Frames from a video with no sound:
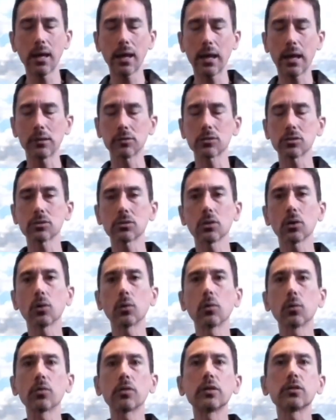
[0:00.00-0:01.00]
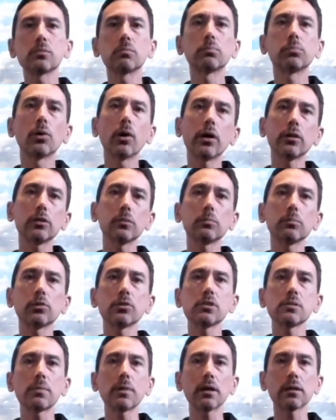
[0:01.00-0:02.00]
And so this broader
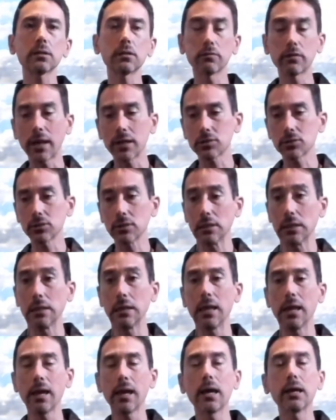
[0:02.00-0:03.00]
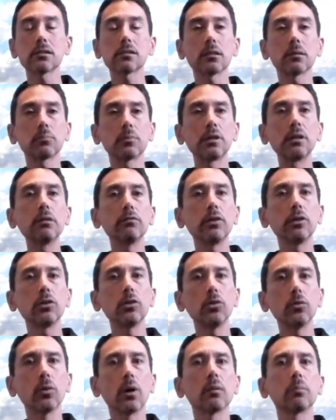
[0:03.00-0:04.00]
perspective actually ends up giving
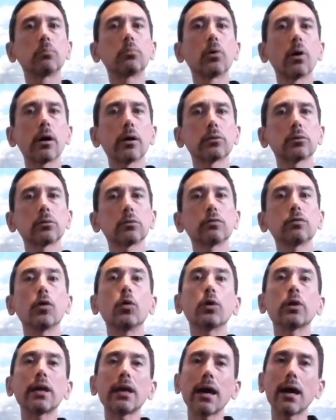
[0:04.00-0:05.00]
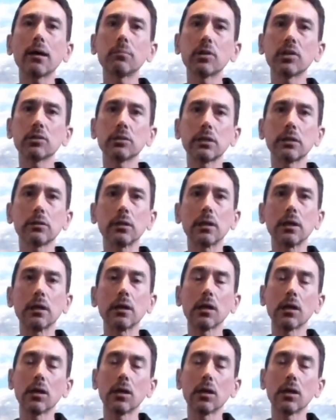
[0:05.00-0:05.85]
you a broader vocabulary